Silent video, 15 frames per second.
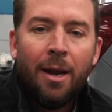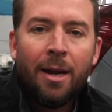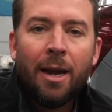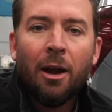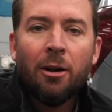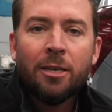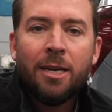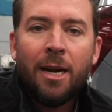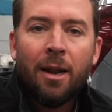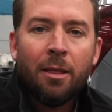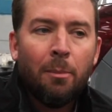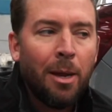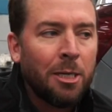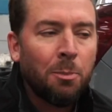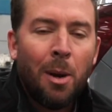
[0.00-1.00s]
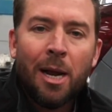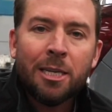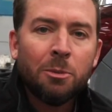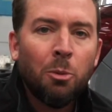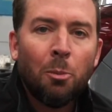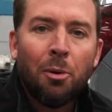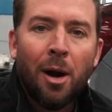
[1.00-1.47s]
guaranteed at the best
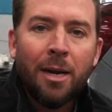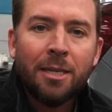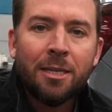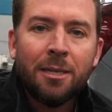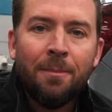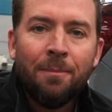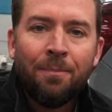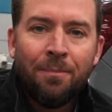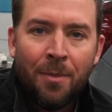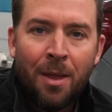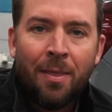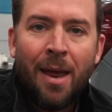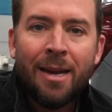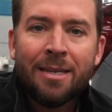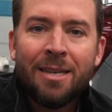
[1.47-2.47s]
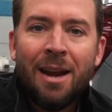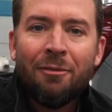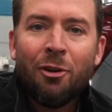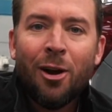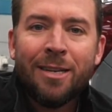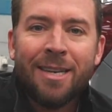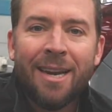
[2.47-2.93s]
possible price. Thanks and have a
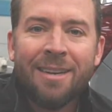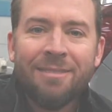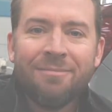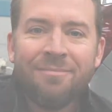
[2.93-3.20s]
great day.